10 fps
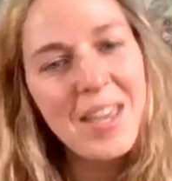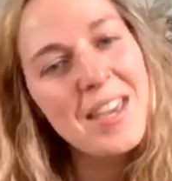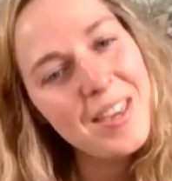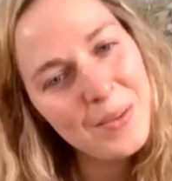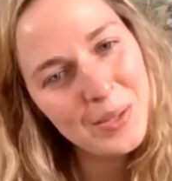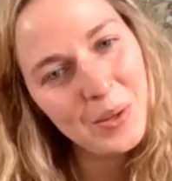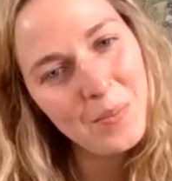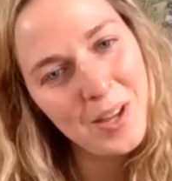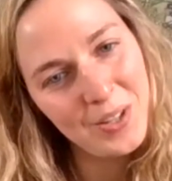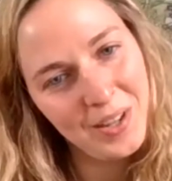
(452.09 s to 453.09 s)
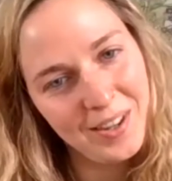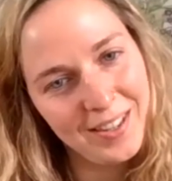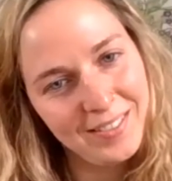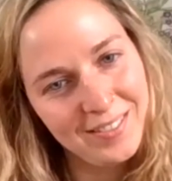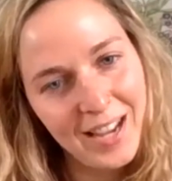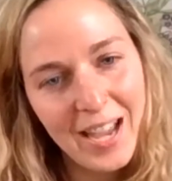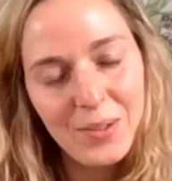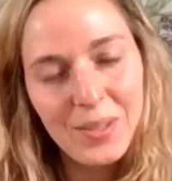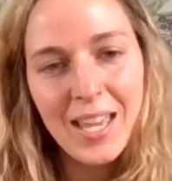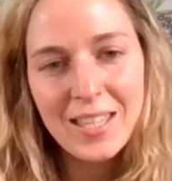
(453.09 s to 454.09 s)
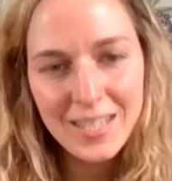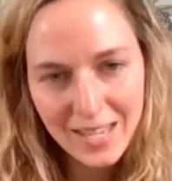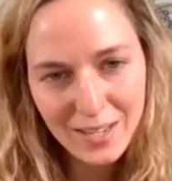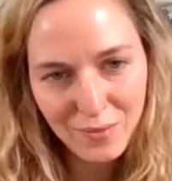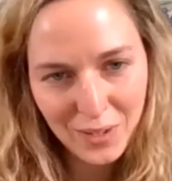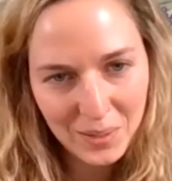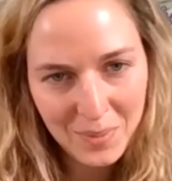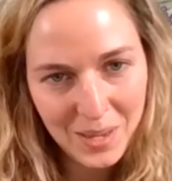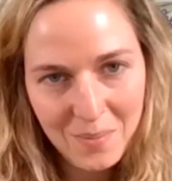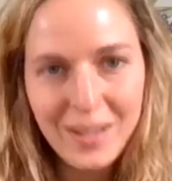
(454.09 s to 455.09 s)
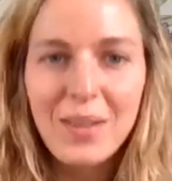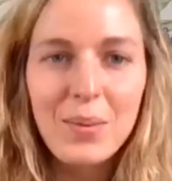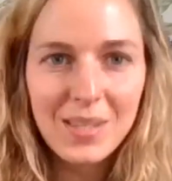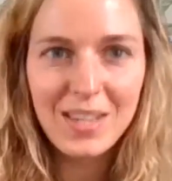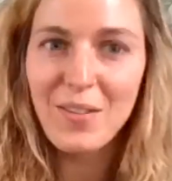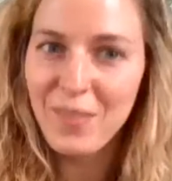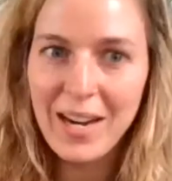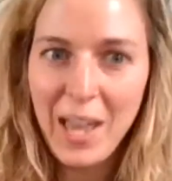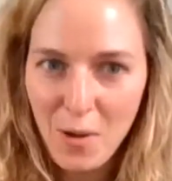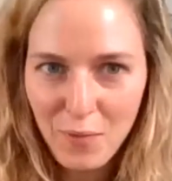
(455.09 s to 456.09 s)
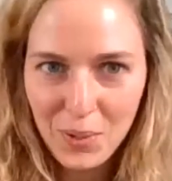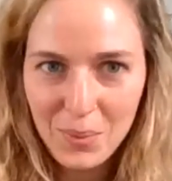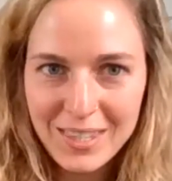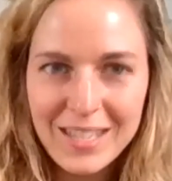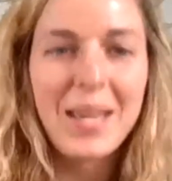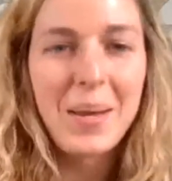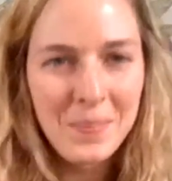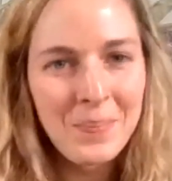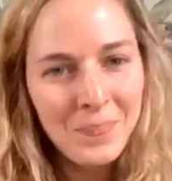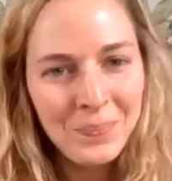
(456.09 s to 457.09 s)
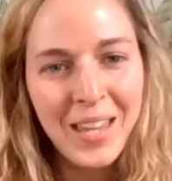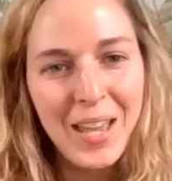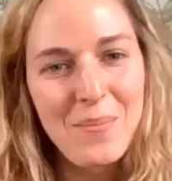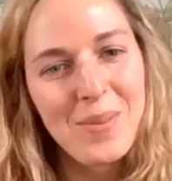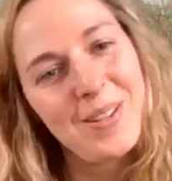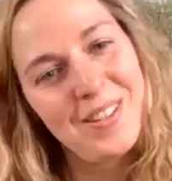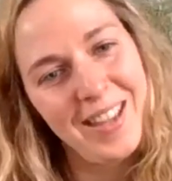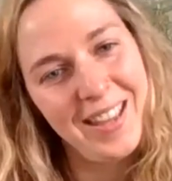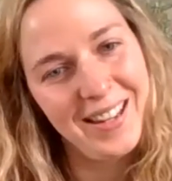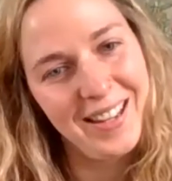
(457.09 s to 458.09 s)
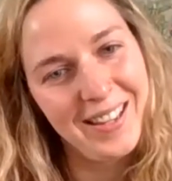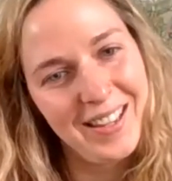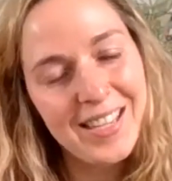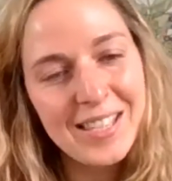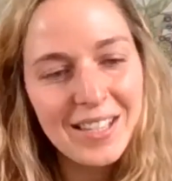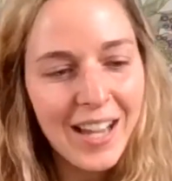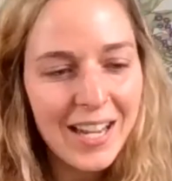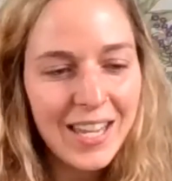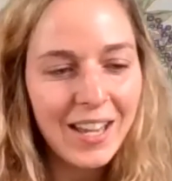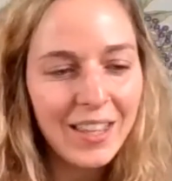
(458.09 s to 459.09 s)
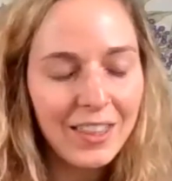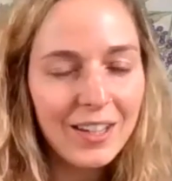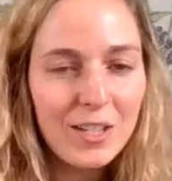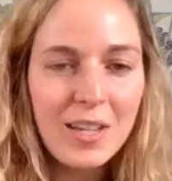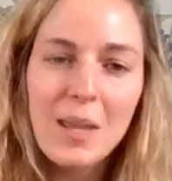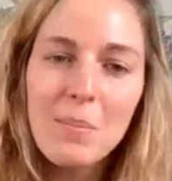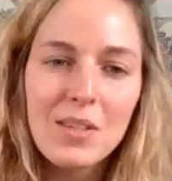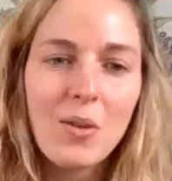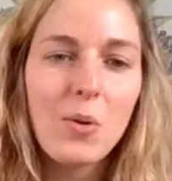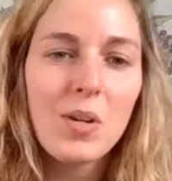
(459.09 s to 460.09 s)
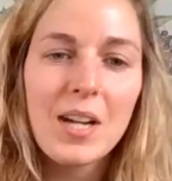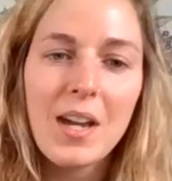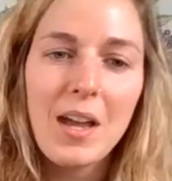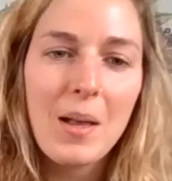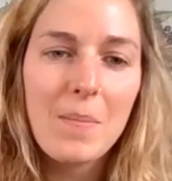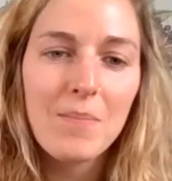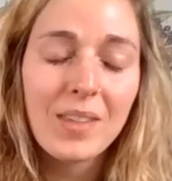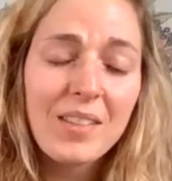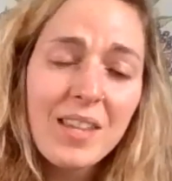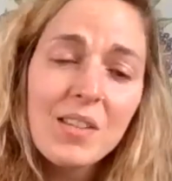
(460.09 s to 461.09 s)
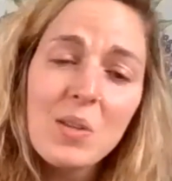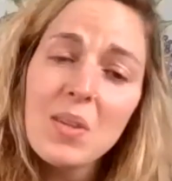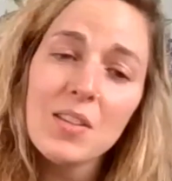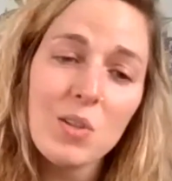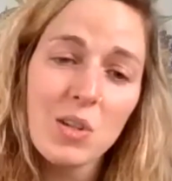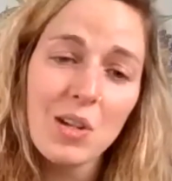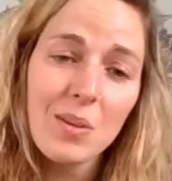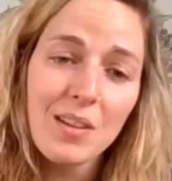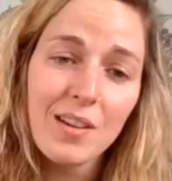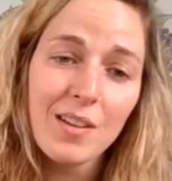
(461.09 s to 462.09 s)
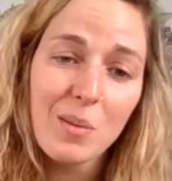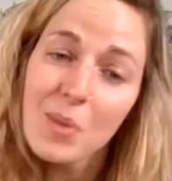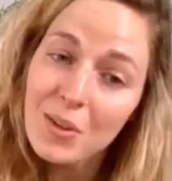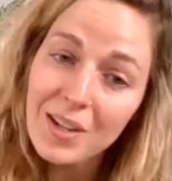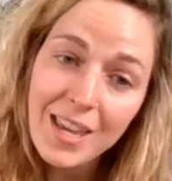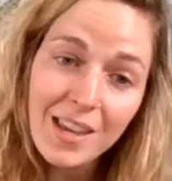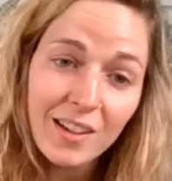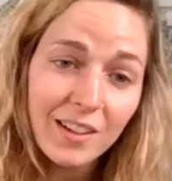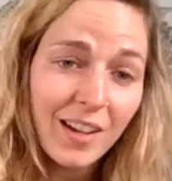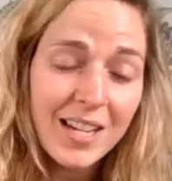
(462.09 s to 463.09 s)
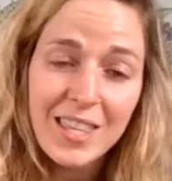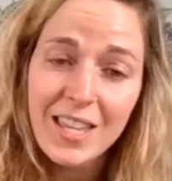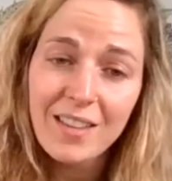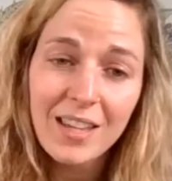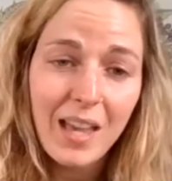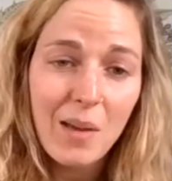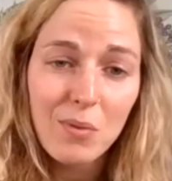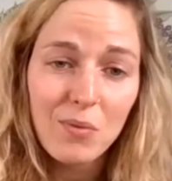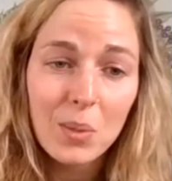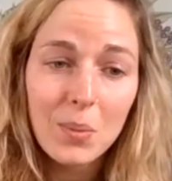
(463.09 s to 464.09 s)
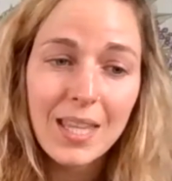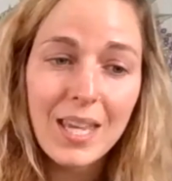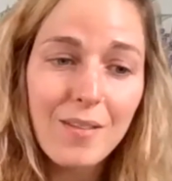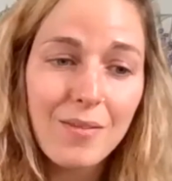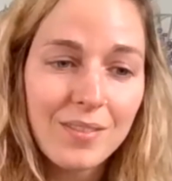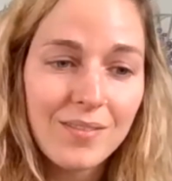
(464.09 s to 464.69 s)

Thank you so much, Erin. I only had tea in front of me, but it was still very helpful with tea. I appreciate it. Is there any other tips or things you'd like to share with our community or anything like that before we leave?